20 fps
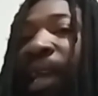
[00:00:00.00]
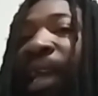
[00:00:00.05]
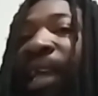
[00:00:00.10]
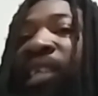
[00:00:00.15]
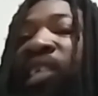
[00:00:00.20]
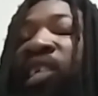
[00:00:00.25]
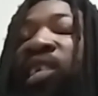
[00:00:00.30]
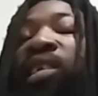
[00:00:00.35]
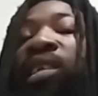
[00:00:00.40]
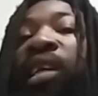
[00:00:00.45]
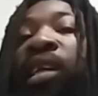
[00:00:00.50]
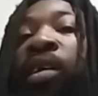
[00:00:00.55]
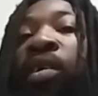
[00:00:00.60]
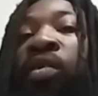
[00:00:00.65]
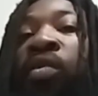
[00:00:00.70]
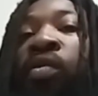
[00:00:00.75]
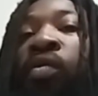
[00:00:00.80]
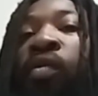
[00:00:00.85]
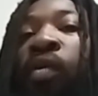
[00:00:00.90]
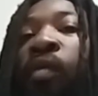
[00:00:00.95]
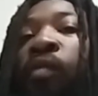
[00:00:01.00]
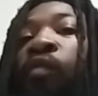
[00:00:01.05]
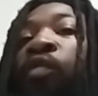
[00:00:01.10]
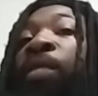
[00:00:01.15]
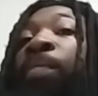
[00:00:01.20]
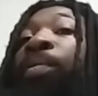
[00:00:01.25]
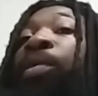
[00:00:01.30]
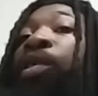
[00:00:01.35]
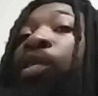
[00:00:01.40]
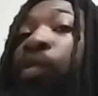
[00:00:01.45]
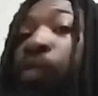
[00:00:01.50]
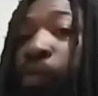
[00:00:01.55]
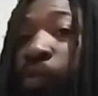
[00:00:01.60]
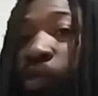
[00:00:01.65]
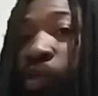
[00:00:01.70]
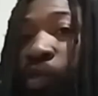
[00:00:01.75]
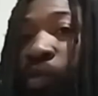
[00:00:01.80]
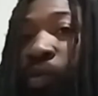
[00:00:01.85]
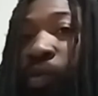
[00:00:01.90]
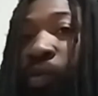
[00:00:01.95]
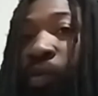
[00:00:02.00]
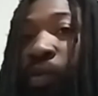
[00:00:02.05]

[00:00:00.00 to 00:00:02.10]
can still reproduce.